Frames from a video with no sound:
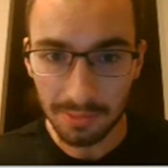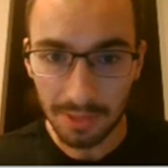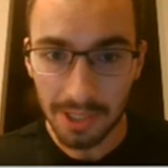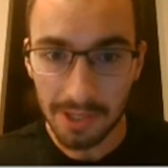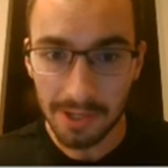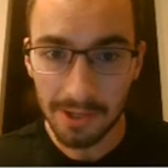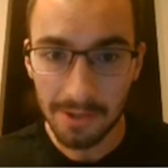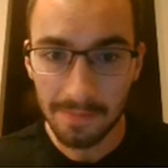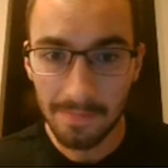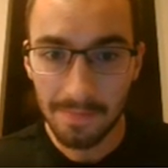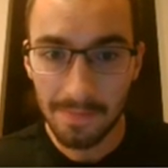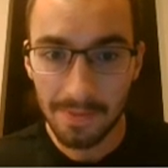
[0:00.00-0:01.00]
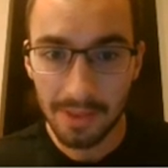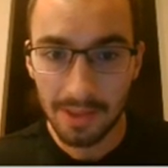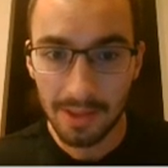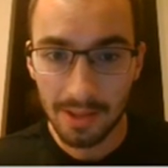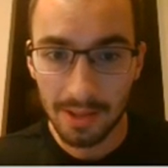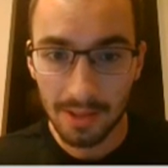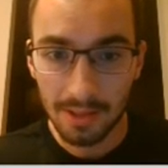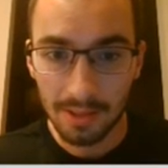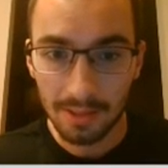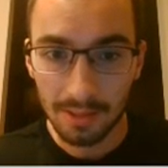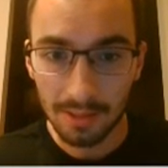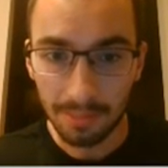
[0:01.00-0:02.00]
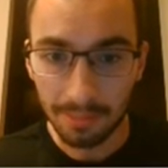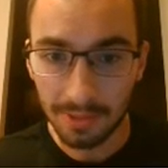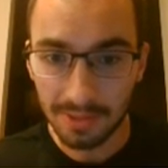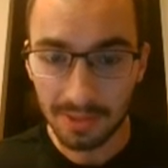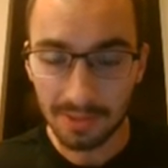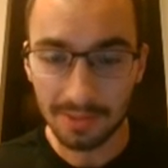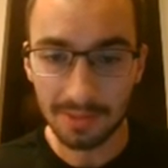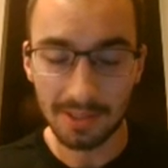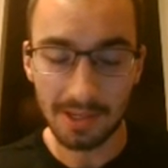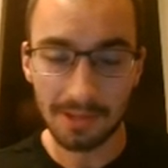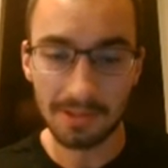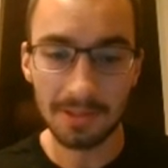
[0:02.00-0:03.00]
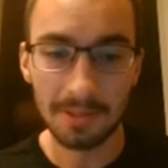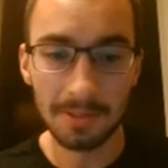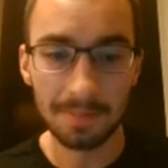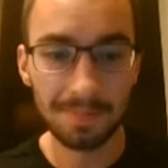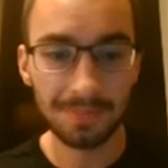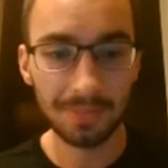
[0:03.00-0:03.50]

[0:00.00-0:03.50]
Right here, I'm going to say that's 6,000.